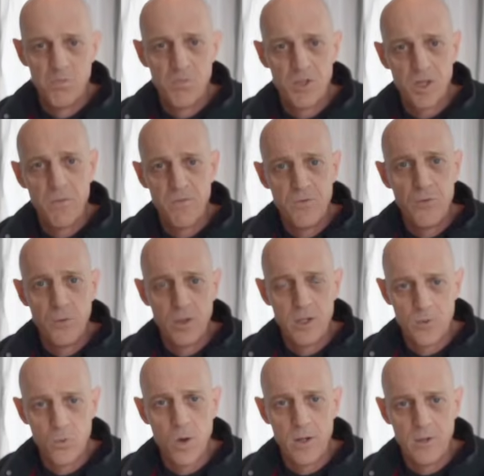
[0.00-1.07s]
Some fool
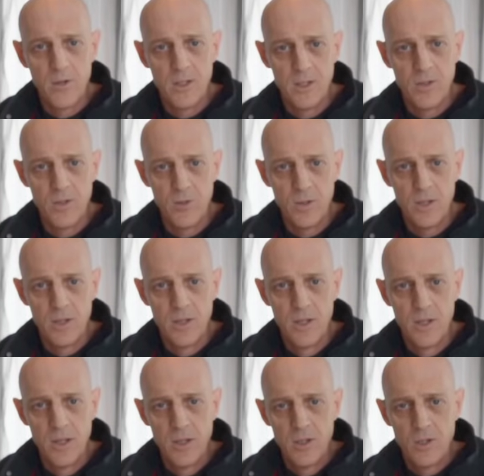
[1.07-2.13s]
has wandered into it.
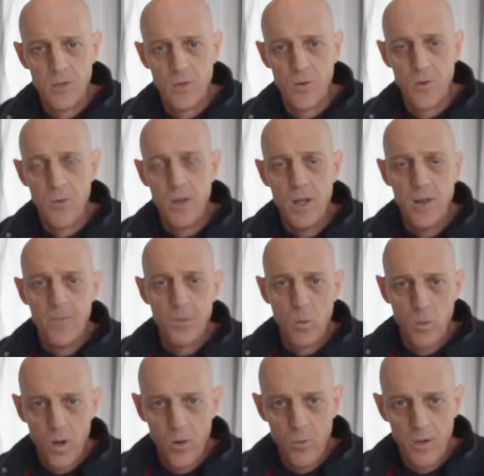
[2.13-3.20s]
So
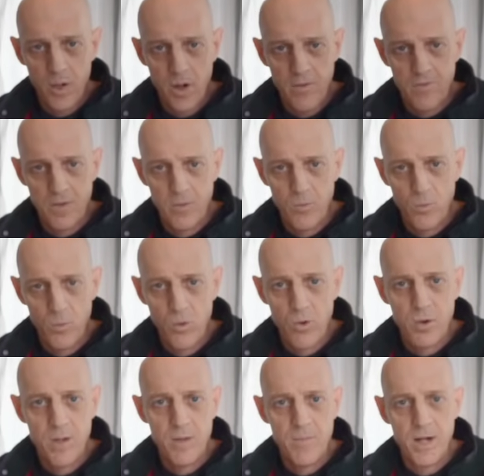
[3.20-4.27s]
while we often
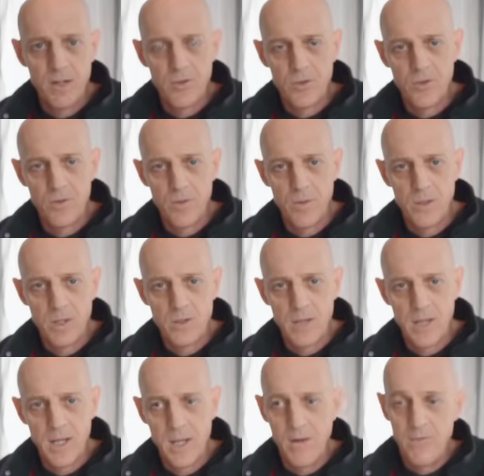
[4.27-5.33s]
worry about certain things
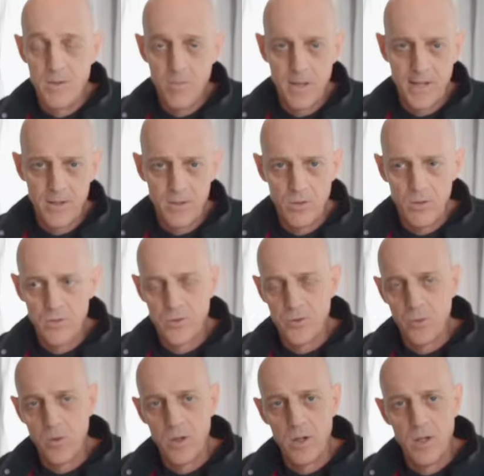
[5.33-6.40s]
like heavy metals
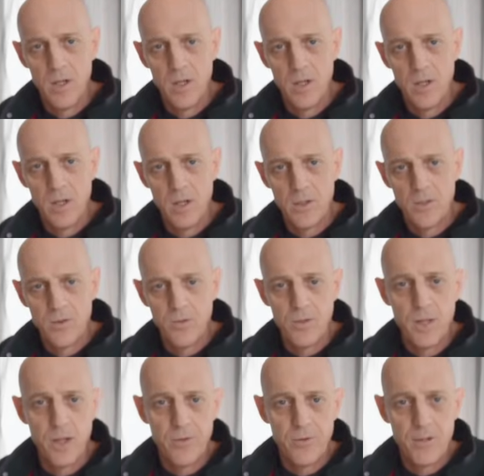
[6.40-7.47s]
or uh, certain
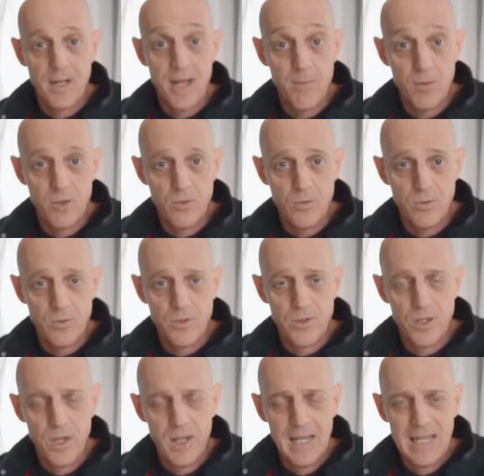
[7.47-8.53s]
other chemicals,
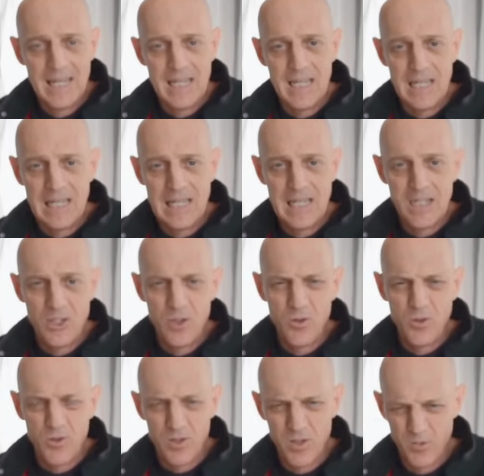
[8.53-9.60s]
unless
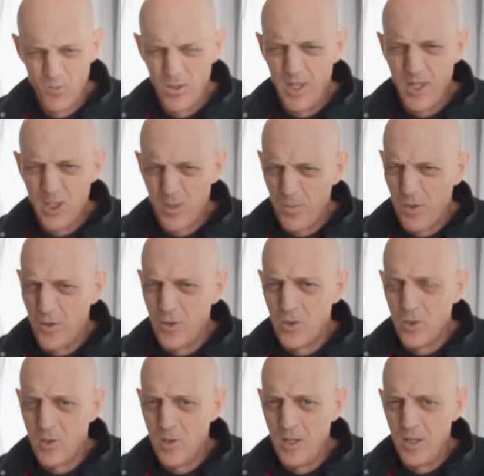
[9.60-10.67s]
you're really
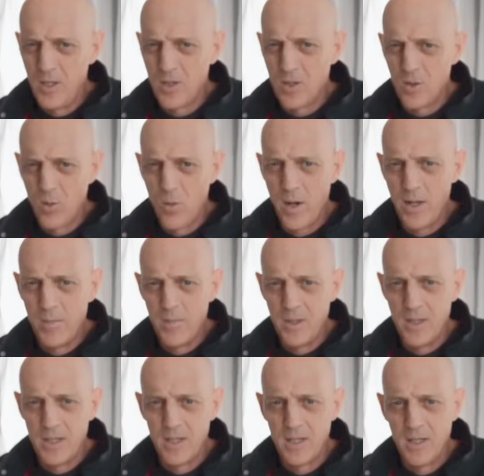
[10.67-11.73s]
exposed to these quite a
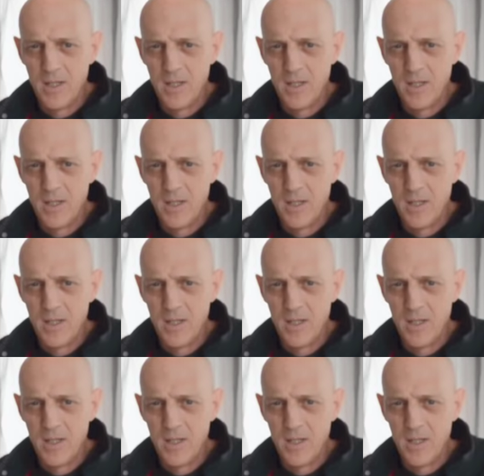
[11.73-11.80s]
bit,